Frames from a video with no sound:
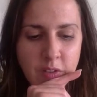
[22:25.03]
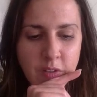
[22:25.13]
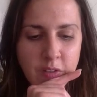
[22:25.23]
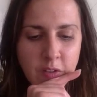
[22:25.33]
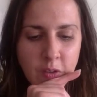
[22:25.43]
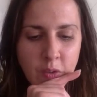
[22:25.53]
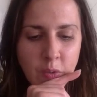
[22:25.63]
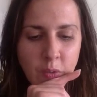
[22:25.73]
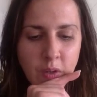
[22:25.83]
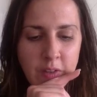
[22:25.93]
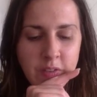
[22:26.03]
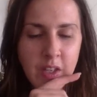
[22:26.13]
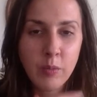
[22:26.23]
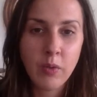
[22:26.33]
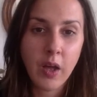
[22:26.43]
So I
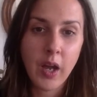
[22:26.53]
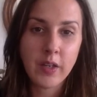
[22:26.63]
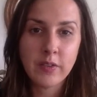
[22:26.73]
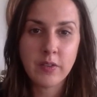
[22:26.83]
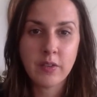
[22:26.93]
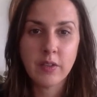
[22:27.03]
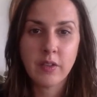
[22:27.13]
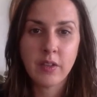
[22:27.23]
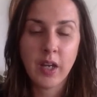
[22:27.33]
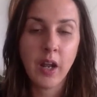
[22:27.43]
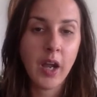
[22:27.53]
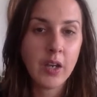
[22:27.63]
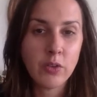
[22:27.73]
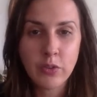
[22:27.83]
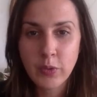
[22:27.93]
stabilized at
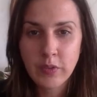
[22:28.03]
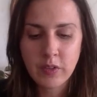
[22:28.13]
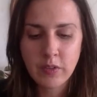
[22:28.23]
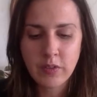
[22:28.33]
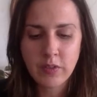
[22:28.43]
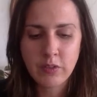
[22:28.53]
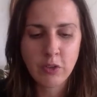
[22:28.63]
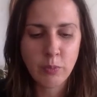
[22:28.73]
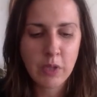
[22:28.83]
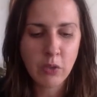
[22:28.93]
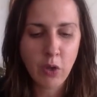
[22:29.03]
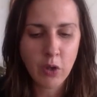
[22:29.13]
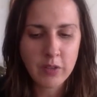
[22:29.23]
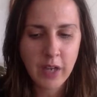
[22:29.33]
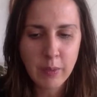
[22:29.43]
higher doses. It took me a
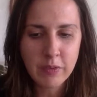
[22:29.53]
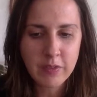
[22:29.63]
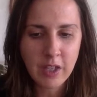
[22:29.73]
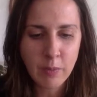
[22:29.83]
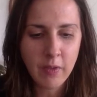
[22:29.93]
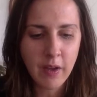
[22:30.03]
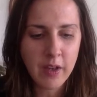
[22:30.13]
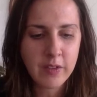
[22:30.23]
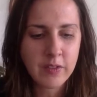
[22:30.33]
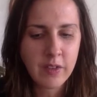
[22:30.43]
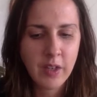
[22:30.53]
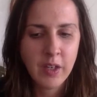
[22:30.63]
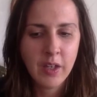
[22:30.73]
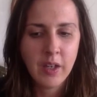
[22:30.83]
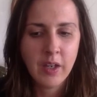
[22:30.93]
long time to stabilize.
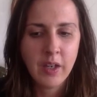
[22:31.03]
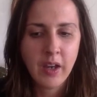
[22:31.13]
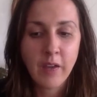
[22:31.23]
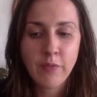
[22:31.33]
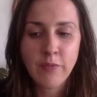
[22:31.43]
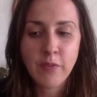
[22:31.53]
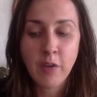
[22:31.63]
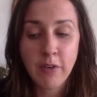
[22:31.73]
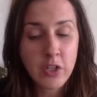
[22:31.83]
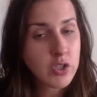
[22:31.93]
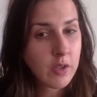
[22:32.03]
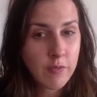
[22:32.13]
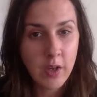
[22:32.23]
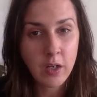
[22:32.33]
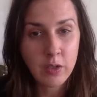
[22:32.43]
I eventually
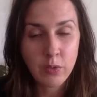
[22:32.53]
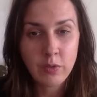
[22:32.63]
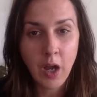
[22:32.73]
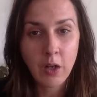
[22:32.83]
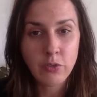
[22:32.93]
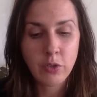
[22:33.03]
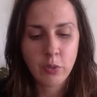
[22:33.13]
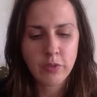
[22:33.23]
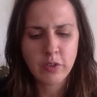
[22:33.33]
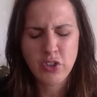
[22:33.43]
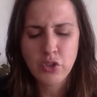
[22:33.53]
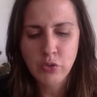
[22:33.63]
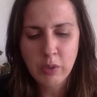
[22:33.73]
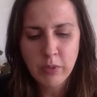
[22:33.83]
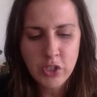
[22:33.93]
found a new doctor. It was
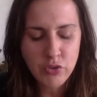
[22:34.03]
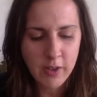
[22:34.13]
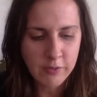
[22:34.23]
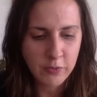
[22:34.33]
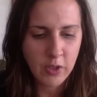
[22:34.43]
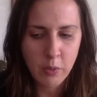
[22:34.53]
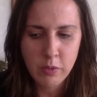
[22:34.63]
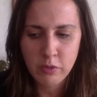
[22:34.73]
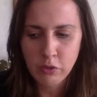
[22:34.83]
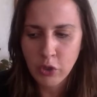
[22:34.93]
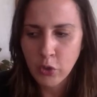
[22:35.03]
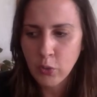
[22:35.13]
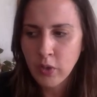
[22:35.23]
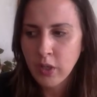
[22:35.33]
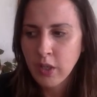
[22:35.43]
extremely stressful. I was
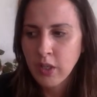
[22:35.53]
alone,